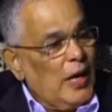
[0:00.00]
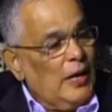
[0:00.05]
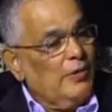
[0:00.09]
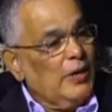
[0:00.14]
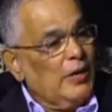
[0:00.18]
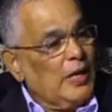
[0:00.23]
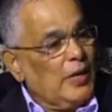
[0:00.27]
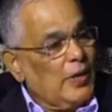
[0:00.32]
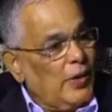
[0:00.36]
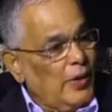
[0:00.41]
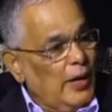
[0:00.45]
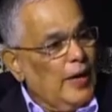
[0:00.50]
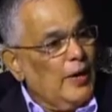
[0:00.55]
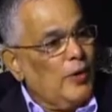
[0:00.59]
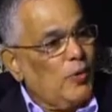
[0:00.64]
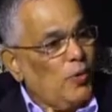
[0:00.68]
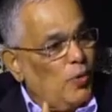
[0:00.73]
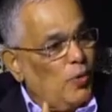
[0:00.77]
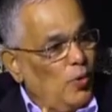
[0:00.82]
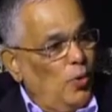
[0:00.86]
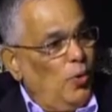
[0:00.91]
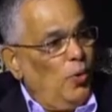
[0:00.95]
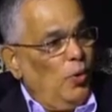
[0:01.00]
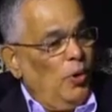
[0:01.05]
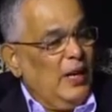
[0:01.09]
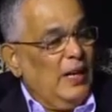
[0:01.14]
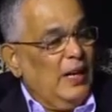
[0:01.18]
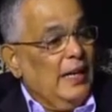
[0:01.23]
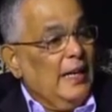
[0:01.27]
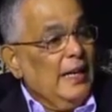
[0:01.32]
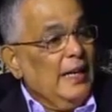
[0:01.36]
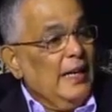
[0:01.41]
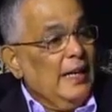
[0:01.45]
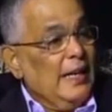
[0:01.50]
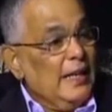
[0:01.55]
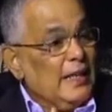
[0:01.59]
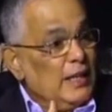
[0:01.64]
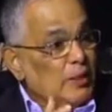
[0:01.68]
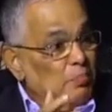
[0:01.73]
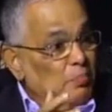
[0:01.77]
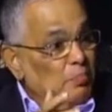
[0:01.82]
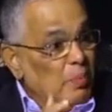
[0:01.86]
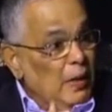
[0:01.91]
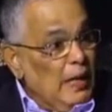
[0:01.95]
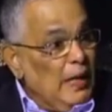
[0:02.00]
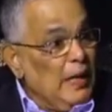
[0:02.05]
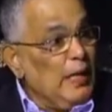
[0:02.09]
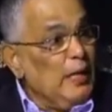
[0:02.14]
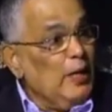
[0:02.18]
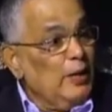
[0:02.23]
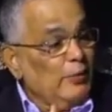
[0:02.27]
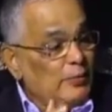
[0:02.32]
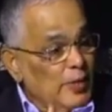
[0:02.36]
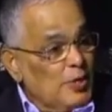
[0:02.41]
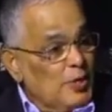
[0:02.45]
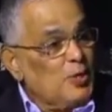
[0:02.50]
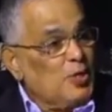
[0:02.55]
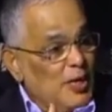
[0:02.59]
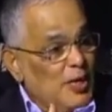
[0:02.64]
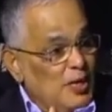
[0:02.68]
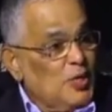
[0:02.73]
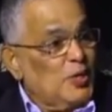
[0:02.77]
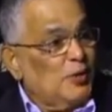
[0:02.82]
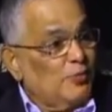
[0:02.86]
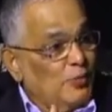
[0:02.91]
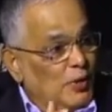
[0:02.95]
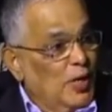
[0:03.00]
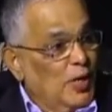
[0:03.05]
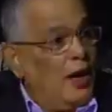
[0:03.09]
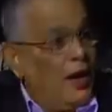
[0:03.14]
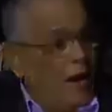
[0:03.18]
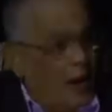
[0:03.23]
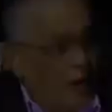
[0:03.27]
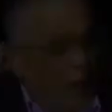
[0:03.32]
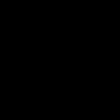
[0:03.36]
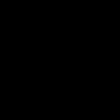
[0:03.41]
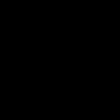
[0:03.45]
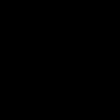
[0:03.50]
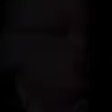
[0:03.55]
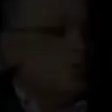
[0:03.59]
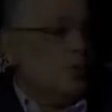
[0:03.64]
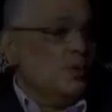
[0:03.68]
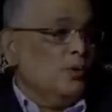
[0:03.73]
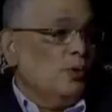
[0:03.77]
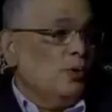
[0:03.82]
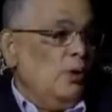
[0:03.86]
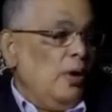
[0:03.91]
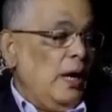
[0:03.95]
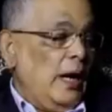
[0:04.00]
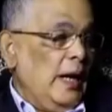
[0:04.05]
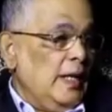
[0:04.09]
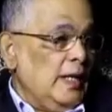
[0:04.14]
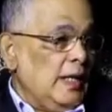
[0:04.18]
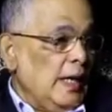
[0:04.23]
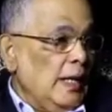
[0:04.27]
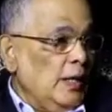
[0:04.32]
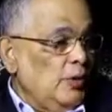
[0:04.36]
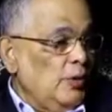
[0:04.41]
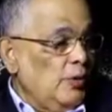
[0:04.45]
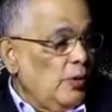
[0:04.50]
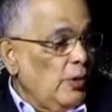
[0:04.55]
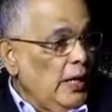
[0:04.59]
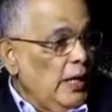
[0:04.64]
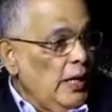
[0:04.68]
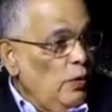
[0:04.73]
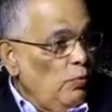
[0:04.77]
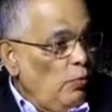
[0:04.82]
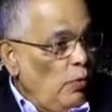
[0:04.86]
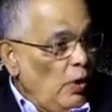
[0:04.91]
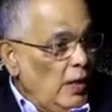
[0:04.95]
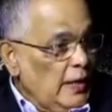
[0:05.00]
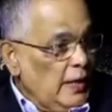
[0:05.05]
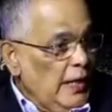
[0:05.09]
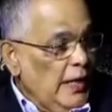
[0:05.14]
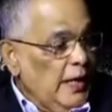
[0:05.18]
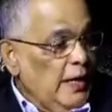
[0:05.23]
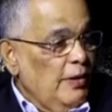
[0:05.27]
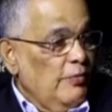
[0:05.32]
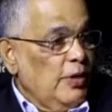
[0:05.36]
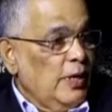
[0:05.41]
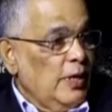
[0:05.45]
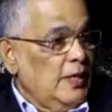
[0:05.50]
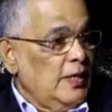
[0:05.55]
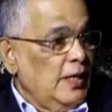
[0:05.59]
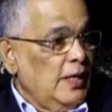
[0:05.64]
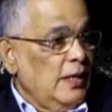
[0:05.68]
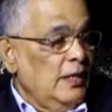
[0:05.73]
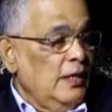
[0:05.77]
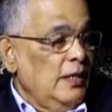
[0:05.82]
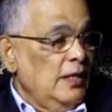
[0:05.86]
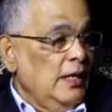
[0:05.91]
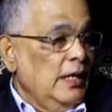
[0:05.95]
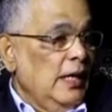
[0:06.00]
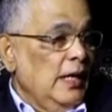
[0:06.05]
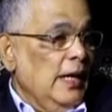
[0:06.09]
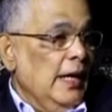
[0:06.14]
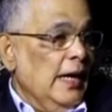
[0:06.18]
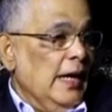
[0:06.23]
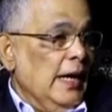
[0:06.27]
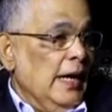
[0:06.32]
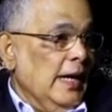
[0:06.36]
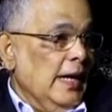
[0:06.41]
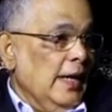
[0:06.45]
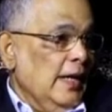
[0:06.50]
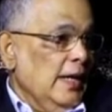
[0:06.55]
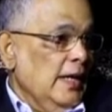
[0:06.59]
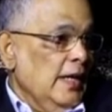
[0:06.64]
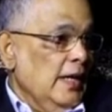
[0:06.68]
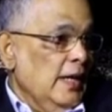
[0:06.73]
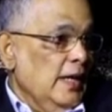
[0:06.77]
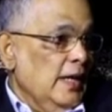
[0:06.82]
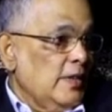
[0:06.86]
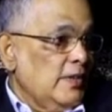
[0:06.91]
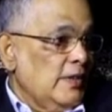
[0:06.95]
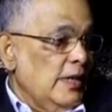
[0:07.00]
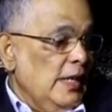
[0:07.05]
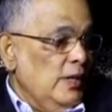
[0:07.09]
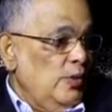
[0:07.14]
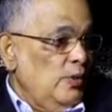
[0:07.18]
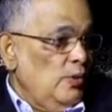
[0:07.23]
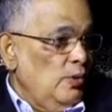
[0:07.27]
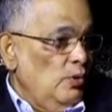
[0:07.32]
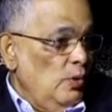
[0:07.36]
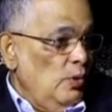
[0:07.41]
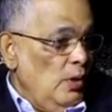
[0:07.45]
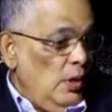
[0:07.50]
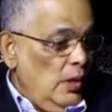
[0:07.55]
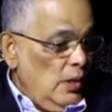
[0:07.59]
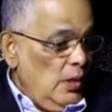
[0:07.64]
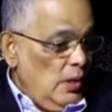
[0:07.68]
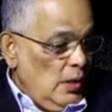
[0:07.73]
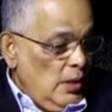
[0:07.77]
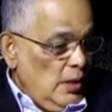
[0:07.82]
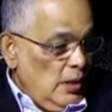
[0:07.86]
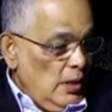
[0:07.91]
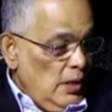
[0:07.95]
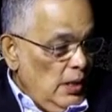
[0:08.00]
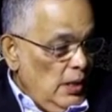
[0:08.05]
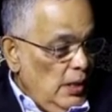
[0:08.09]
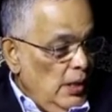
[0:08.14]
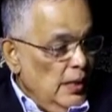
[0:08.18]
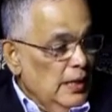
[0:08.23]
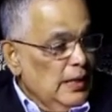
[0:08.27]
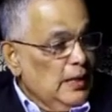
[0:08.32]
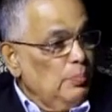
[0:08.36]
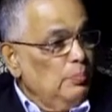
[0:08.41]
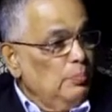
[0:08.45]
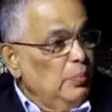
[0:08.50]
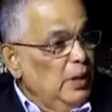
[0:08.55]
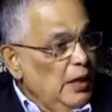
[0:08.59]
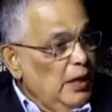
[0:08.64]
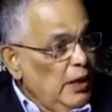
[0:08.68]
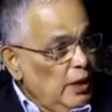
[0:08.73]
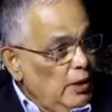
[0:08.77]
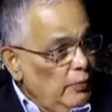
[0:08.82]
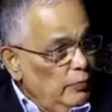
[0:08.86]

have a great role in the building of the Church of God. So I try to read what they have written and uh, try to uh, learn the meaning